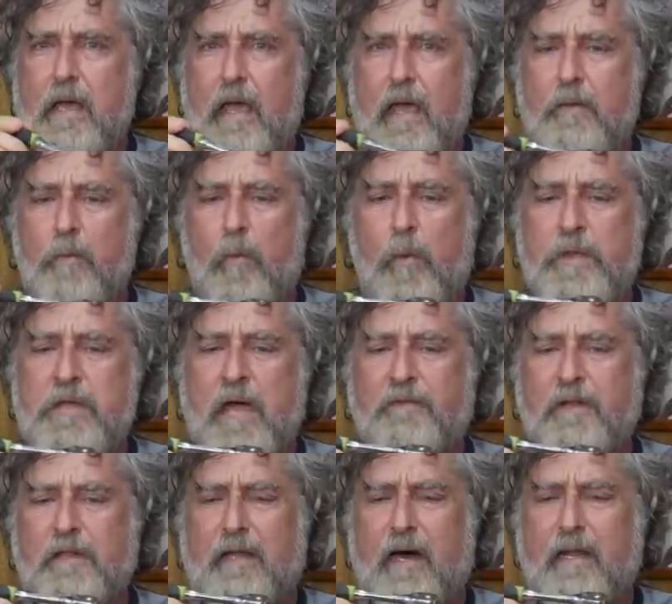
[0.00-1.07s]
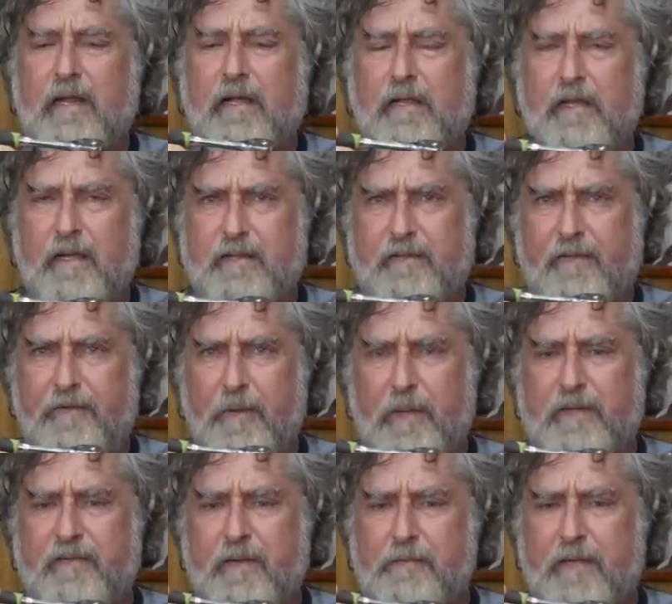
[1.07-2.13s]
And when you have a lot of clicks, if you're
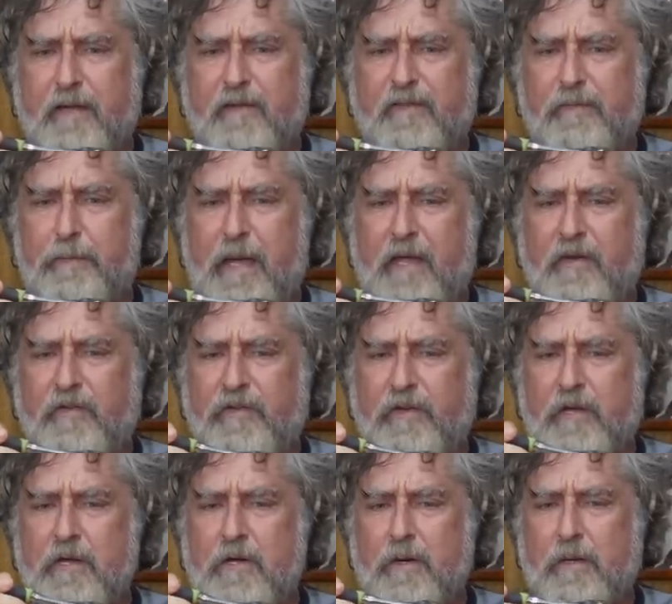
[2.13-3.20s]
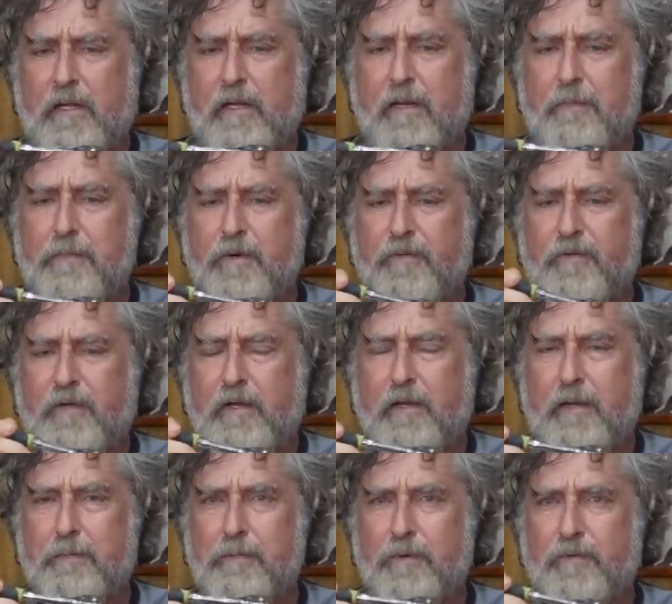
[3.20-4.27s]
in some little space, you can go click, move,
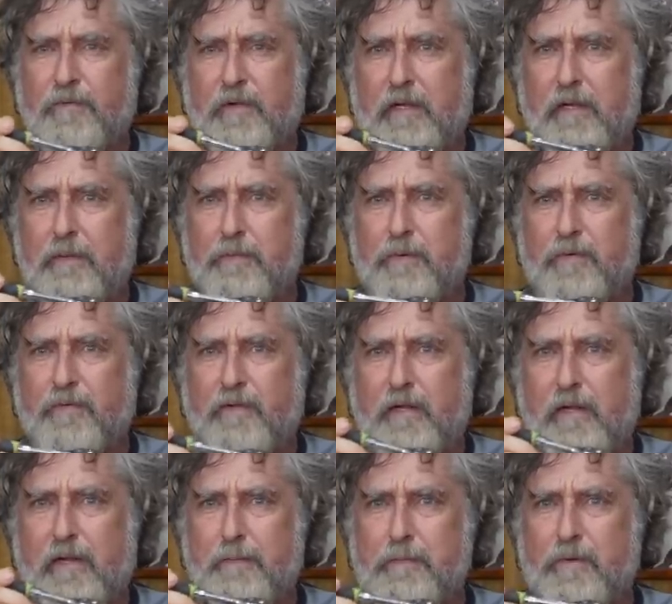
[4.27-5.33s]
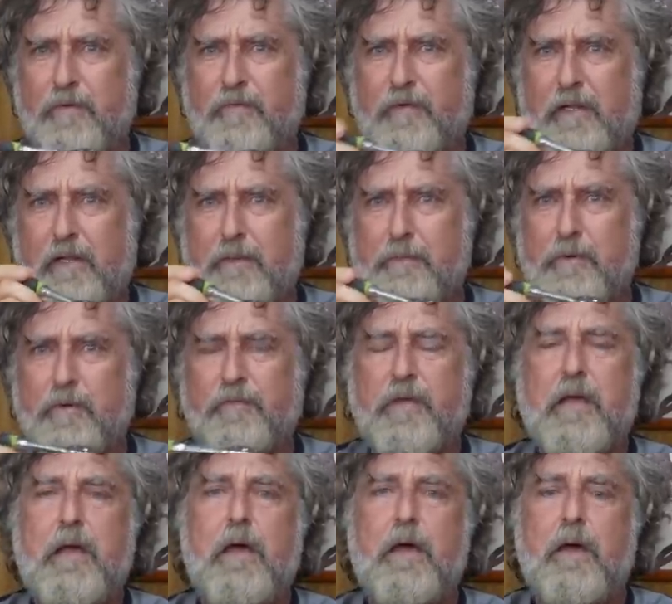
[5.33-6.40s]
click, move, click, move, click, move, click, move.
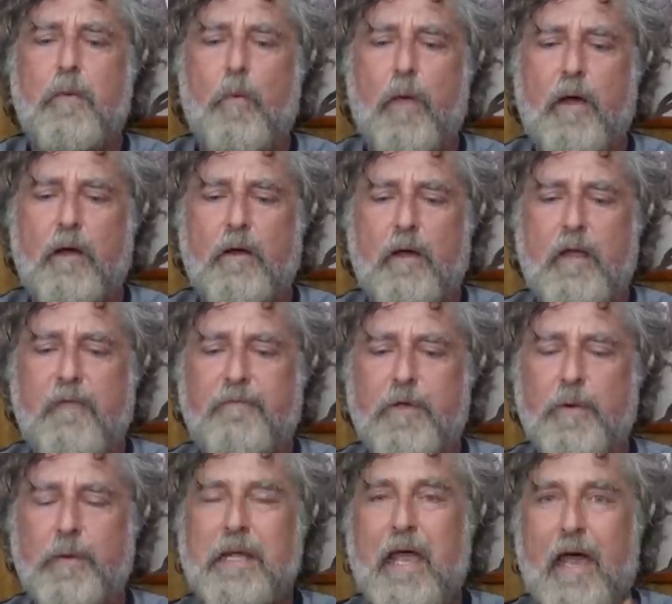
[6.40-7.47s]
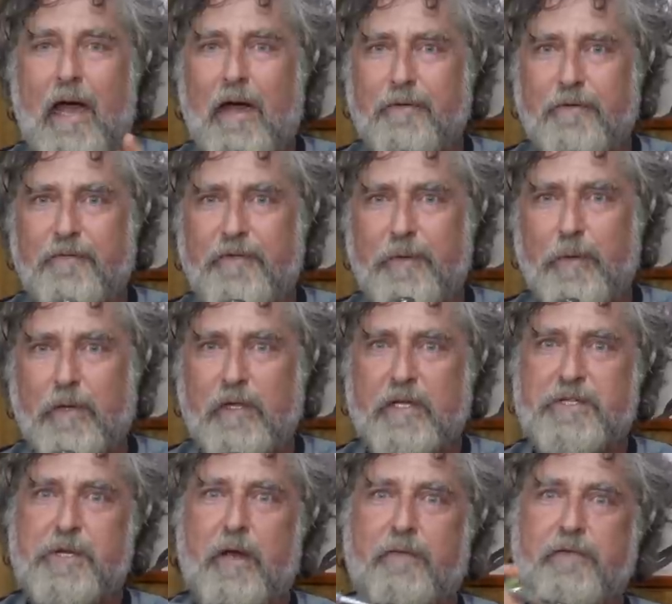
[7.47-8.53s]
Where if you only have a few
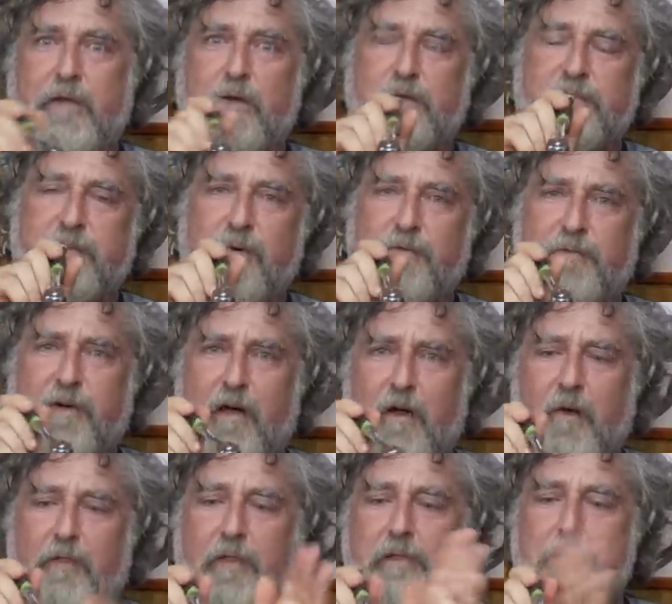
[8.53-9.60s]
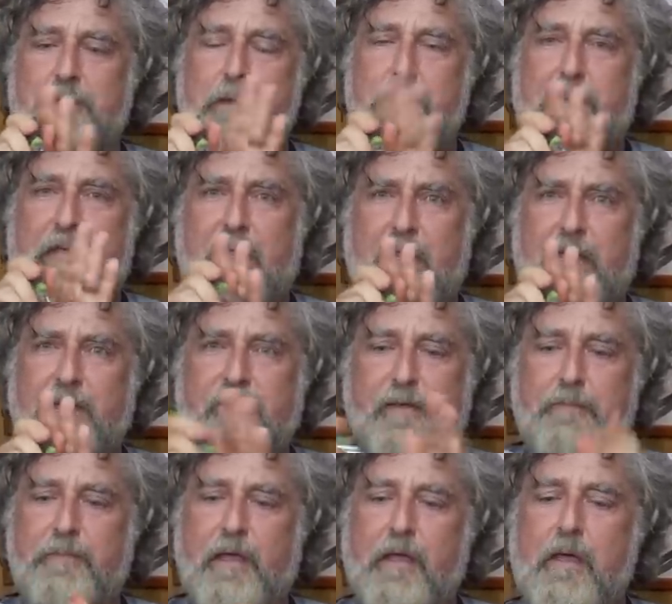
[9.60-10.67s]
clicks, you have to go so far that you might be hitting
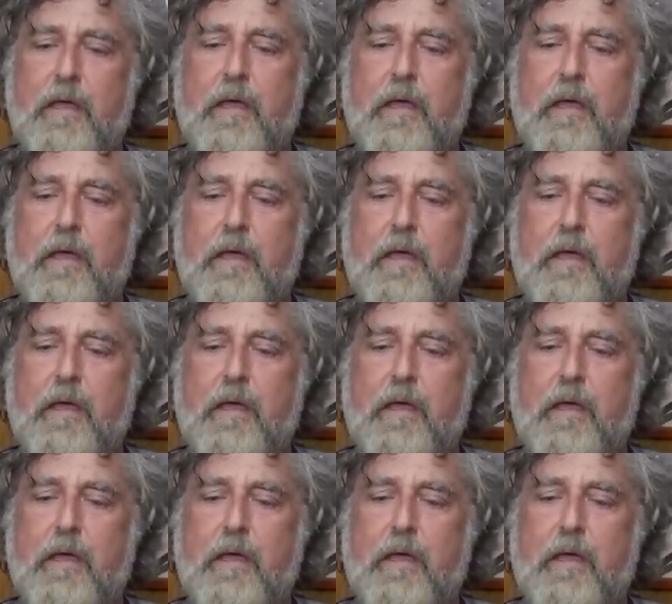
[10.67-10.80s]
something.